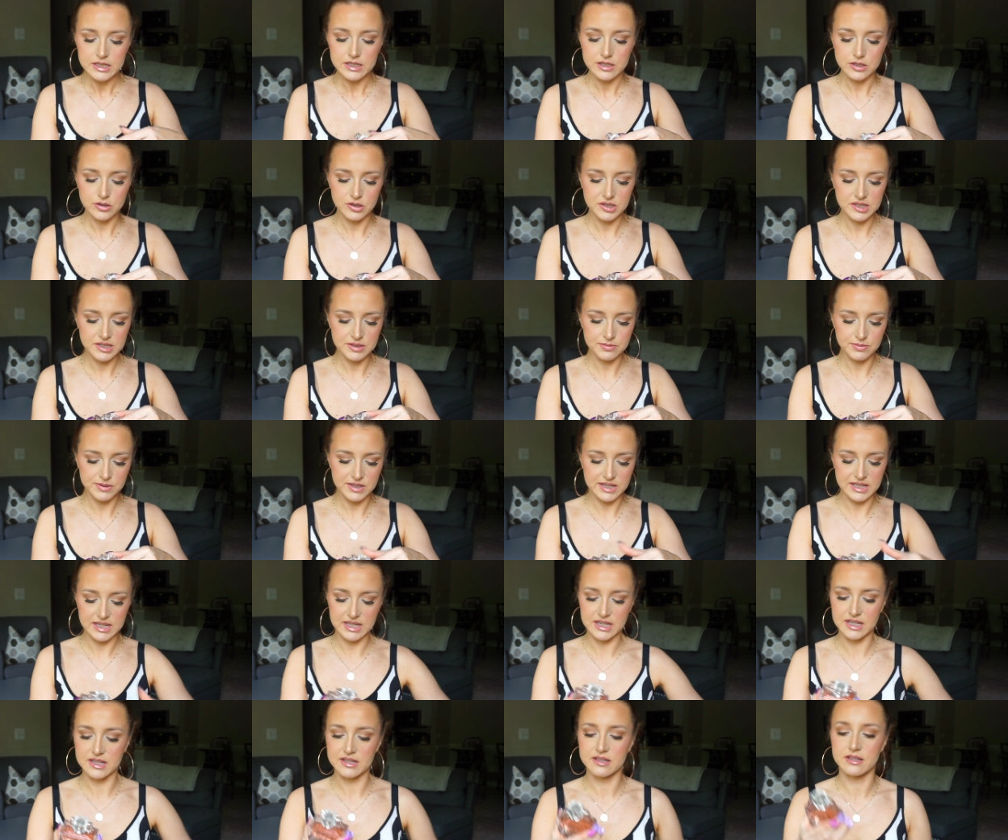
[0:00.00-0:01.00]
So this one
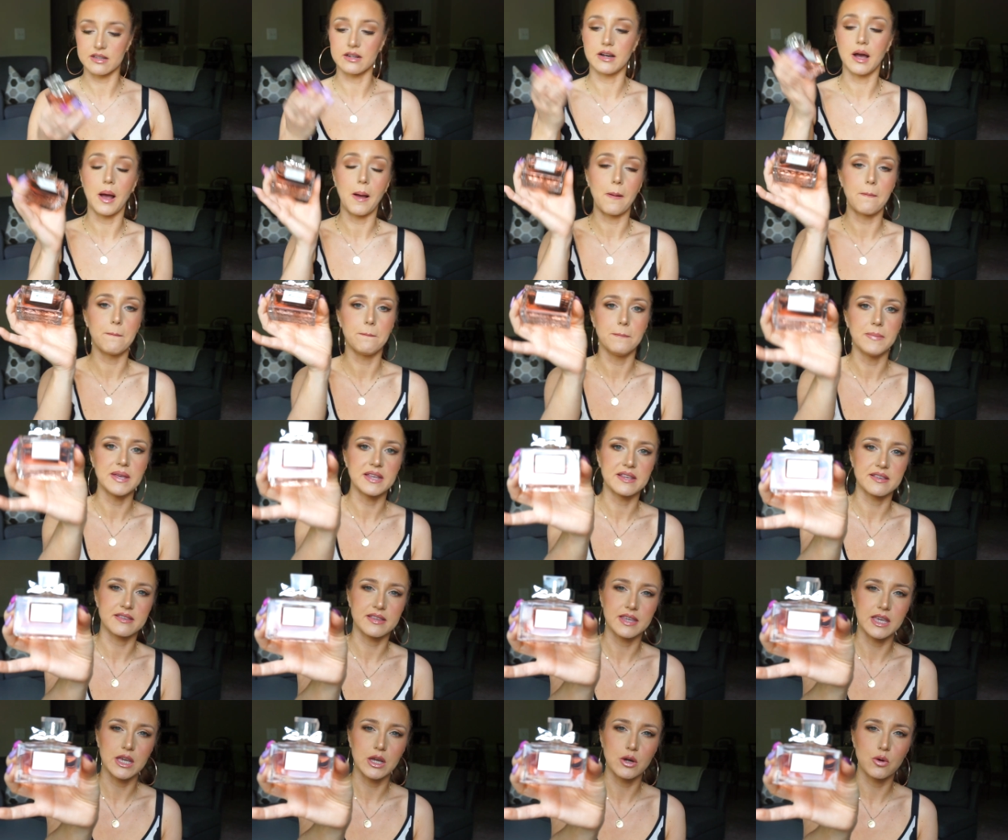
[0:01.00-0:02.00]
is uh, Miss
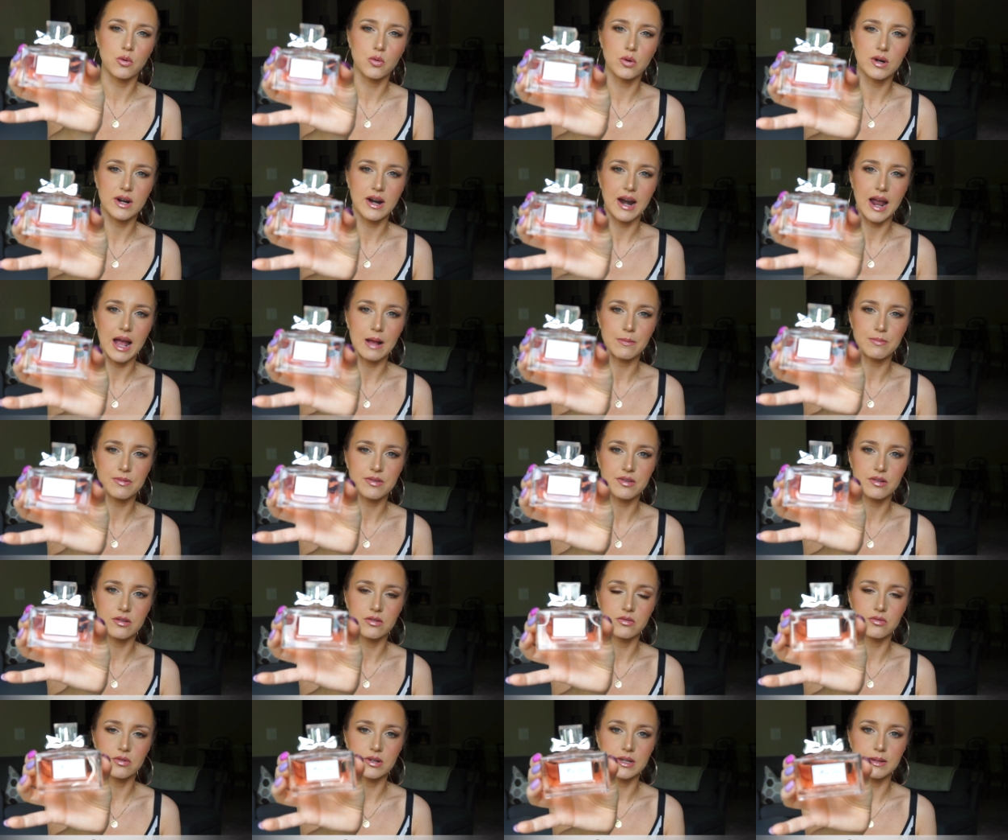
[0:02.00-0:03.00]
Dior
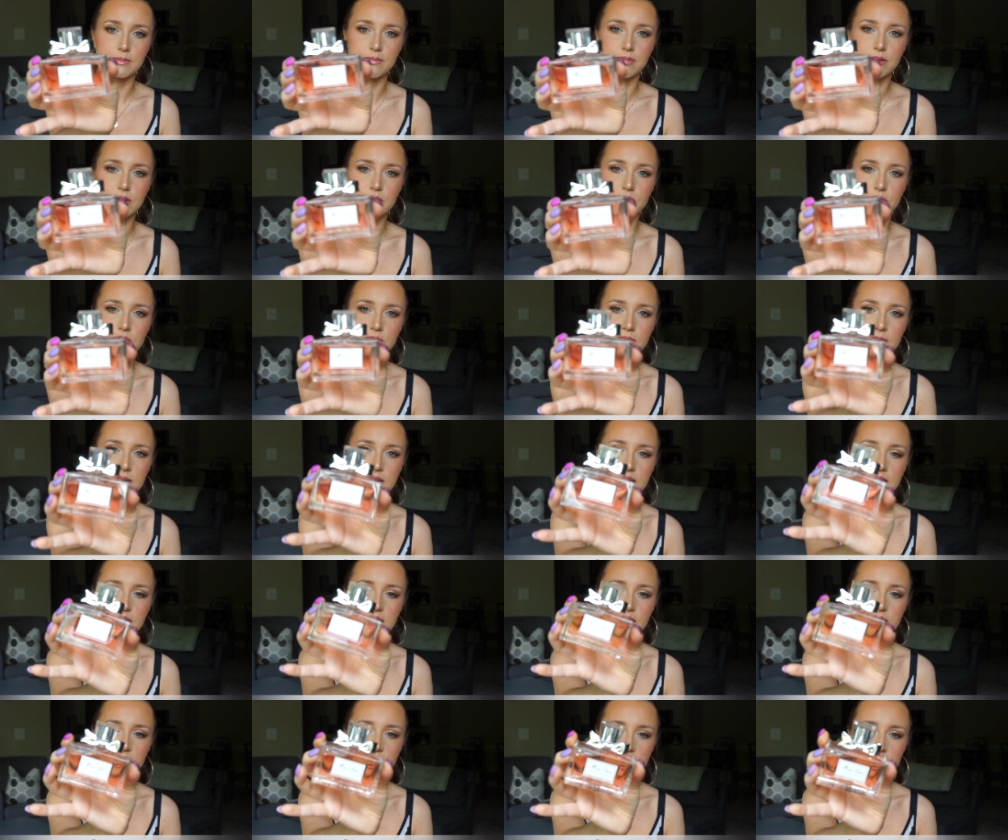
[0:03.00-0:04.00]
Absolutely
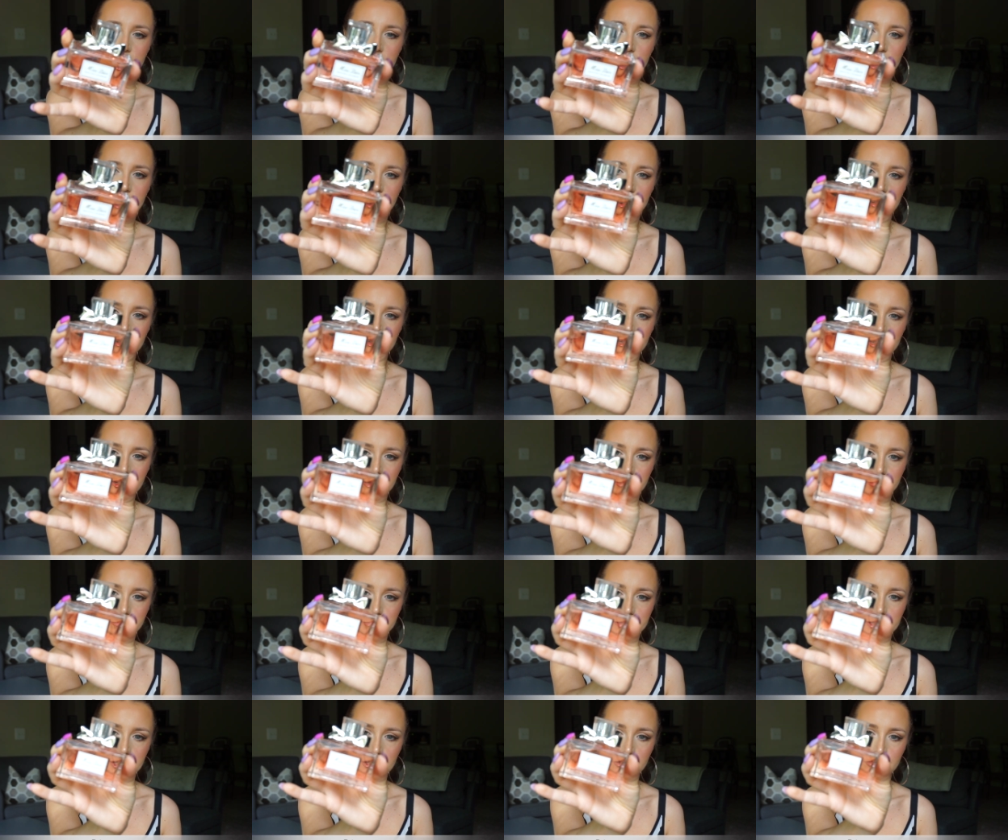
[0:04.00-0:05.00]
Blooming, um,
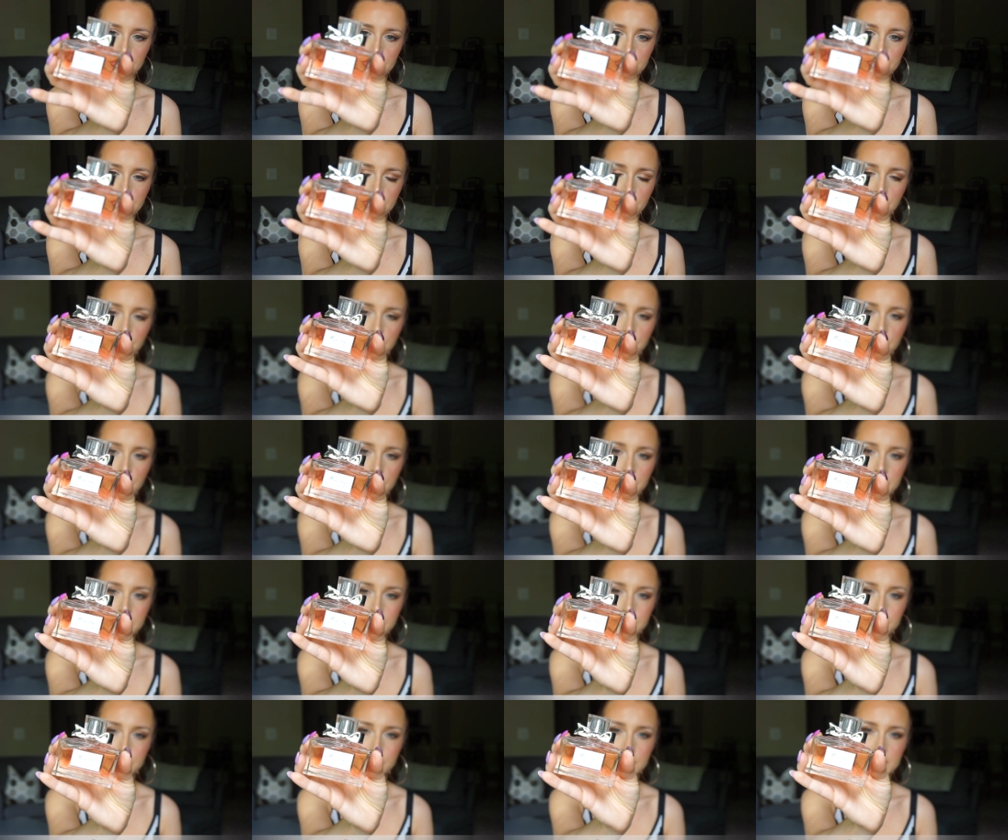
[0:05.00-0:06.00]
the Eau de
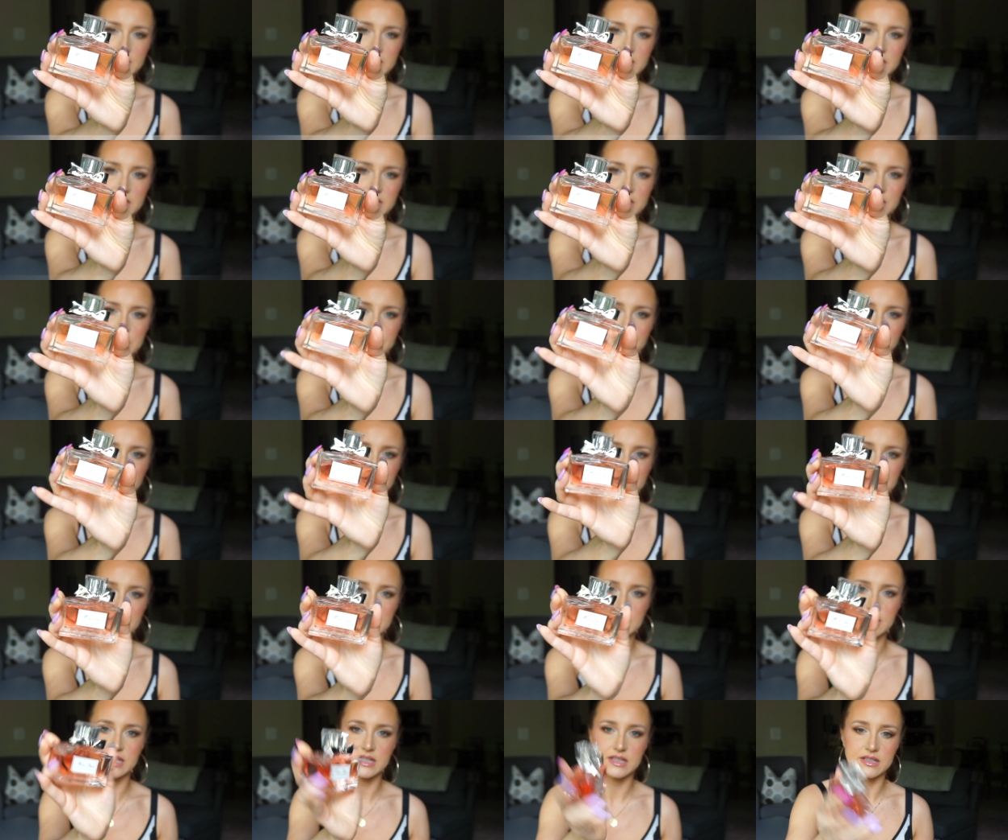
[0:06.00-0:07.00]
Parfum, and this one
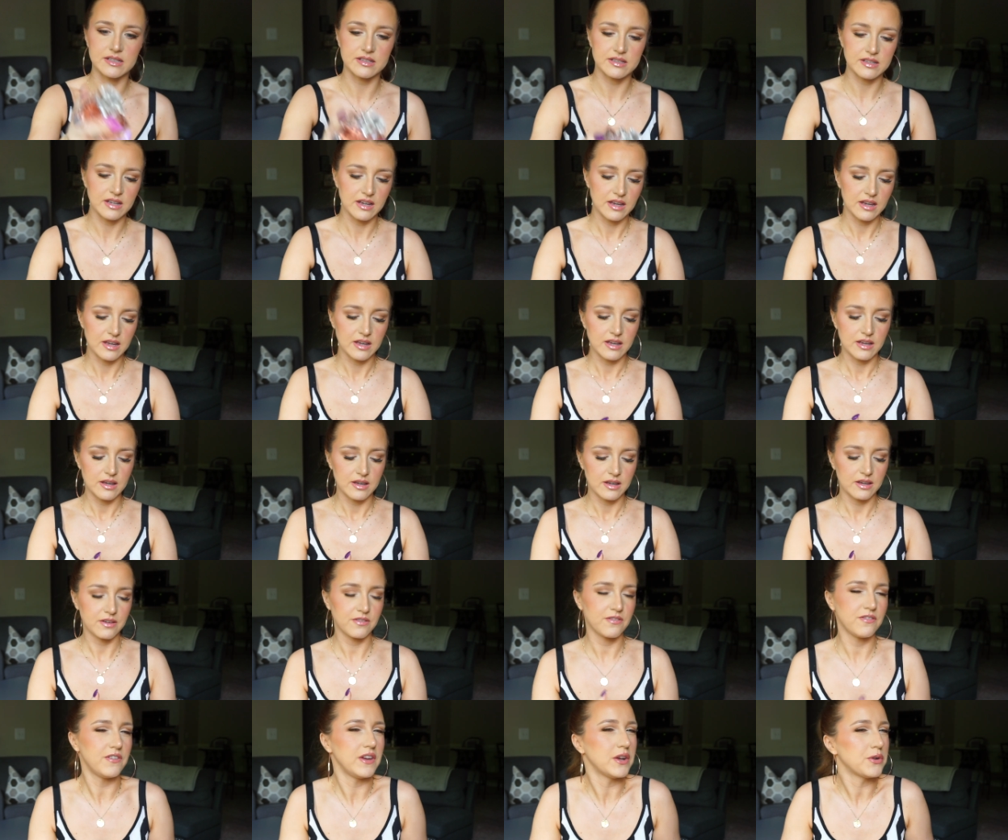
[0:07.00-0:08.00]
is
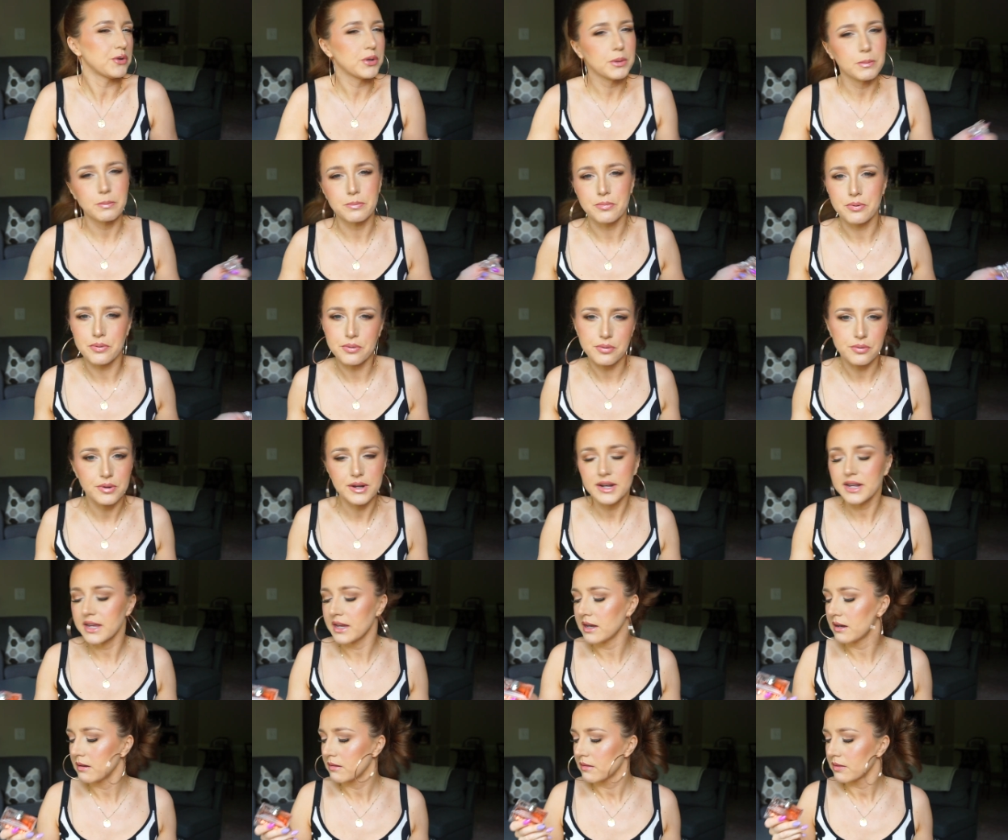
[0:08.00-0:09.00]
a very
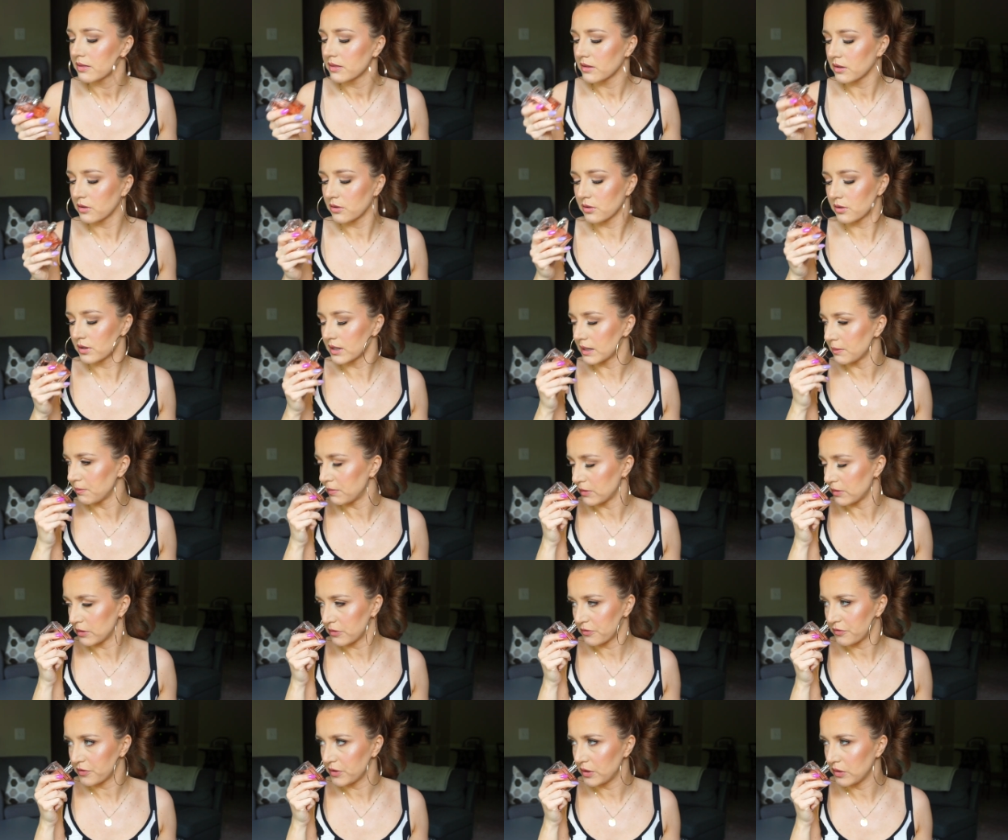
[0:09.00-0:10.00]
pretty girly
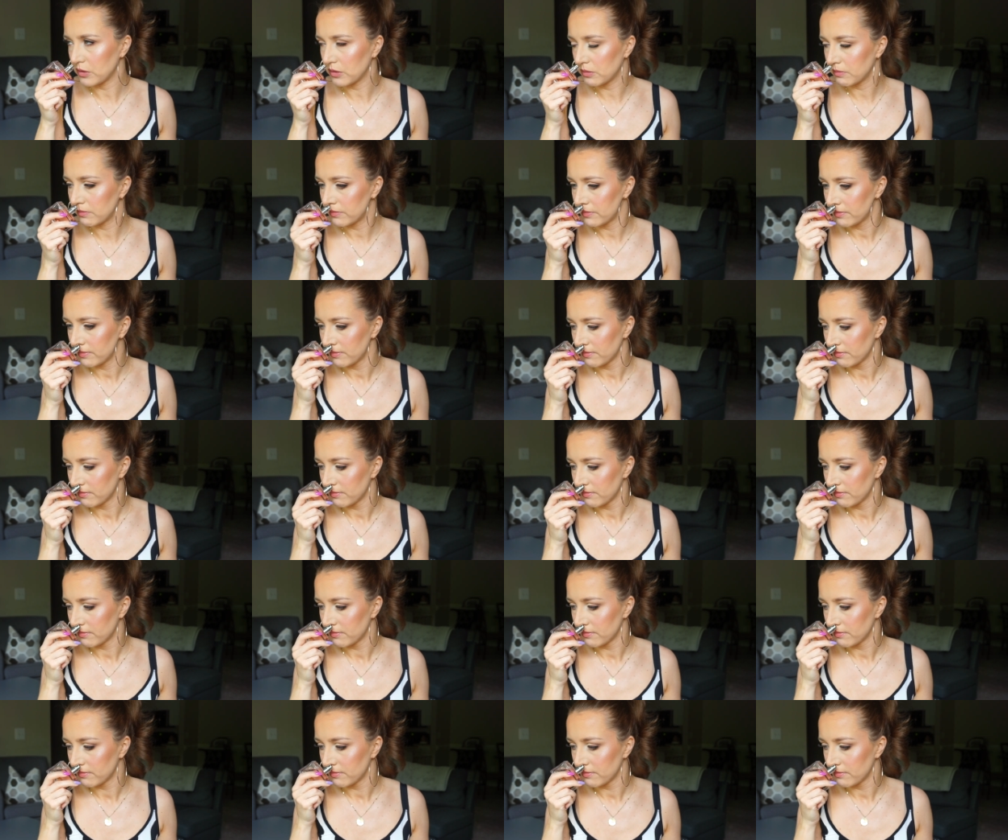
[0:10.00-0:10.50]
perfume.